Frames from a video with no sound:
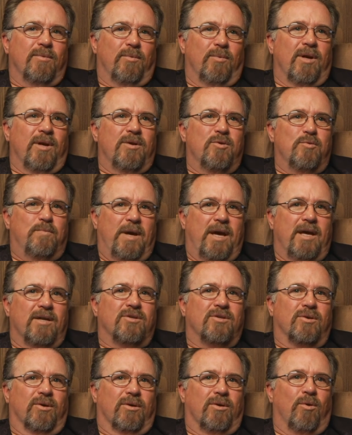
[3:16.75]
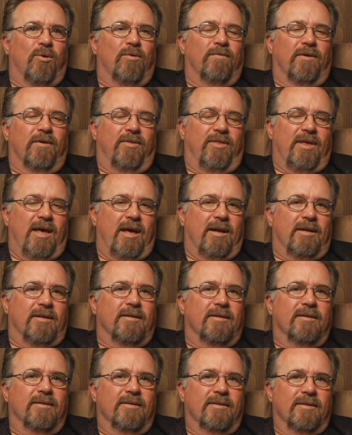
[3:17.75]
when New Page took over, that
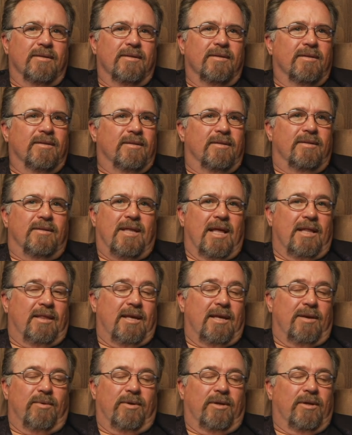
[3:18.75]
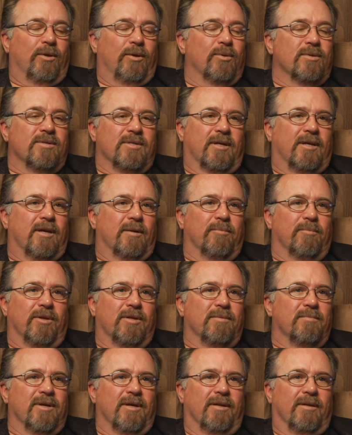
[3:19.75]
they would close the
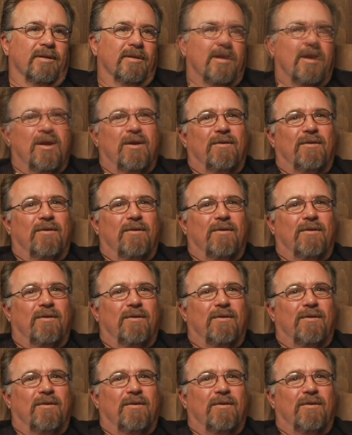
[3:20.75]
Kimberly Mill.